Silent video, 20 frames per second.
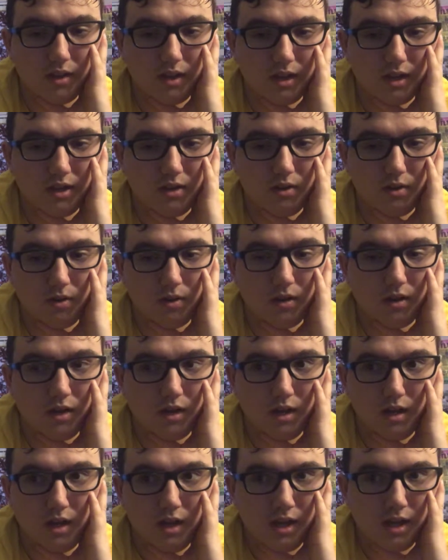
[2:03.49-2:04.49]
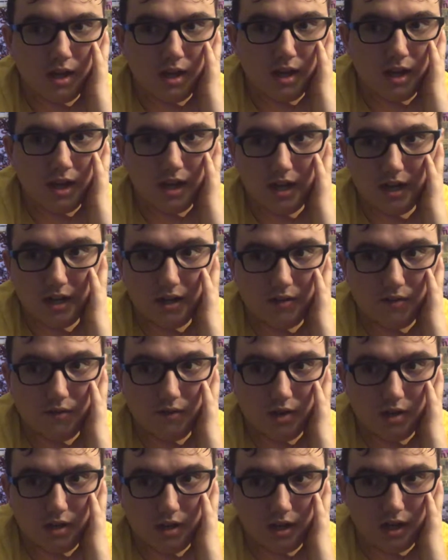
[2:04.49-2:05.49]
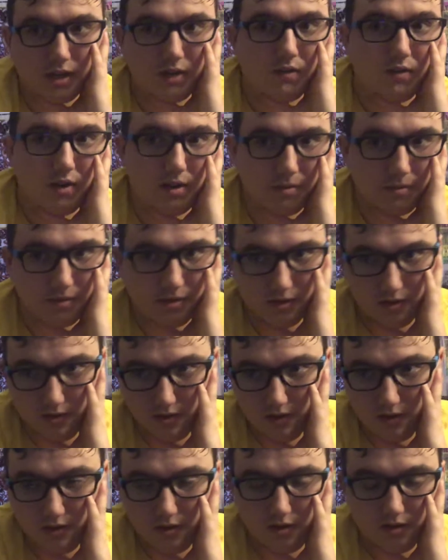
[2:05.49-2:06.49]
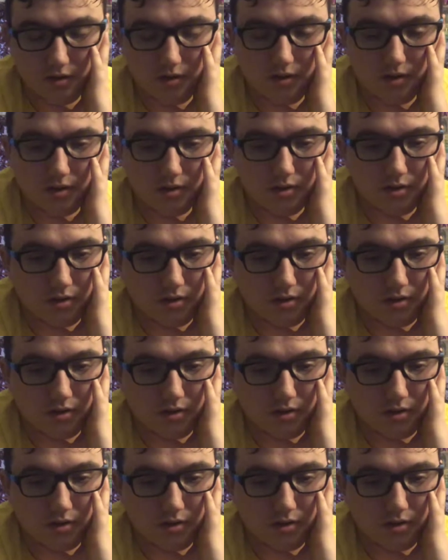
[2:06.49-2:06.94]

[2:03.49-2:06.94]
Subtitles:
Like, sure, I got a free Jackie Robinson start card.